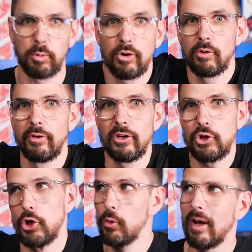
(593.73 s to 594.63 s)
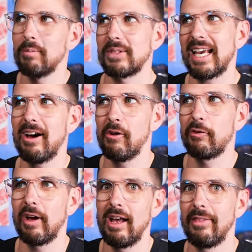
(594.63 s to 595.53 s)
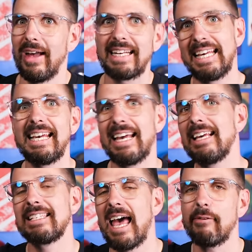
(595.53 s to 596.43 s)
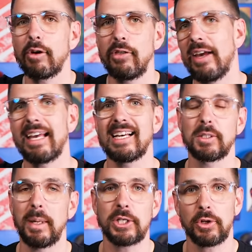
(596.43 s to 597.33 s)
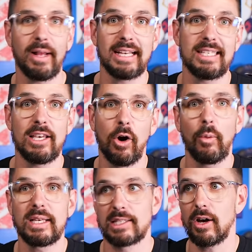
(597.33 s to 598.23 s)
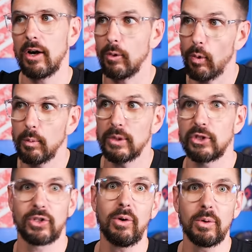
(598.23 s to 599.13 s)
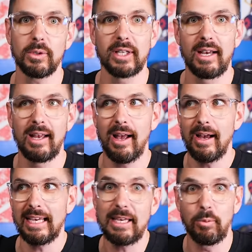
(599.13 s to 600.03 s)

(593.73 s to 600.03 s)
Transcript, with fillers: proof to himself that he is everything as special as he always thought or was told he